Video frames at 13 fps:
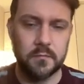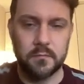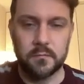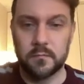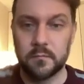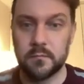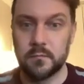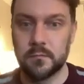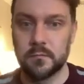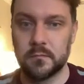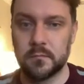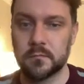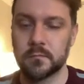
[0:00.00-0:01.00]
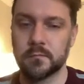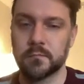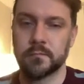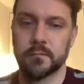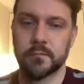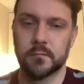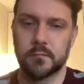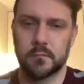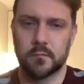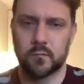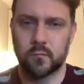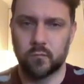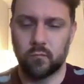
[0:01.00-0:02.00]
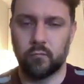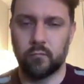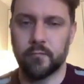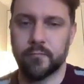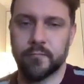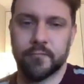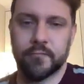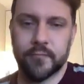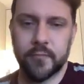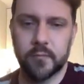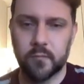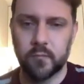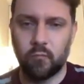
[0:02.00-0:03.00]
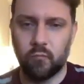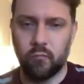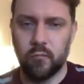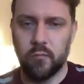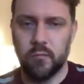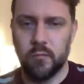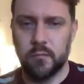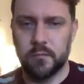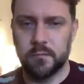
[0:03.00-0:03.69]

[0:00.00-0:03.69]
No words are spoken by the person on screen.